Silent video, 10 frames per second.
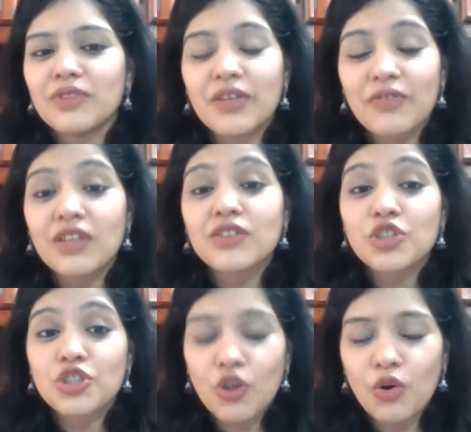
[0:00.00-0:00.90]
they weren't
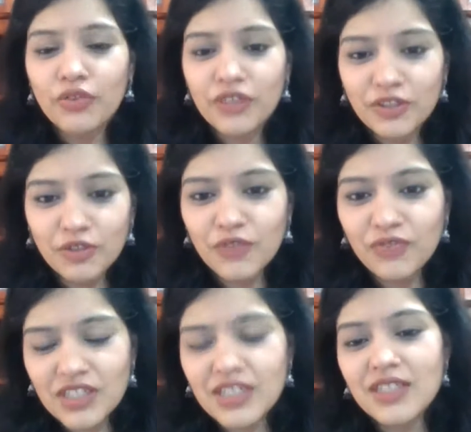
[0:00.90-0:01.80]
sure that,
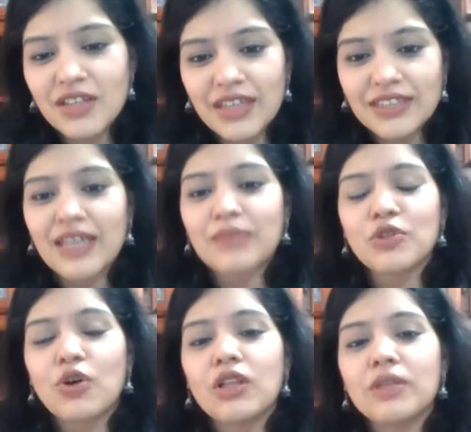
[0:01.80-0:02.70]
if this is the right time
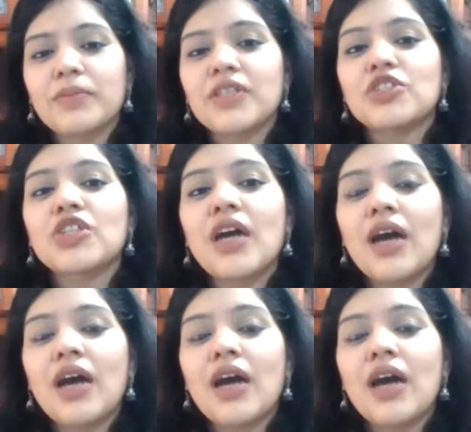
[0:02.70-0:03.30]
to call the pitch.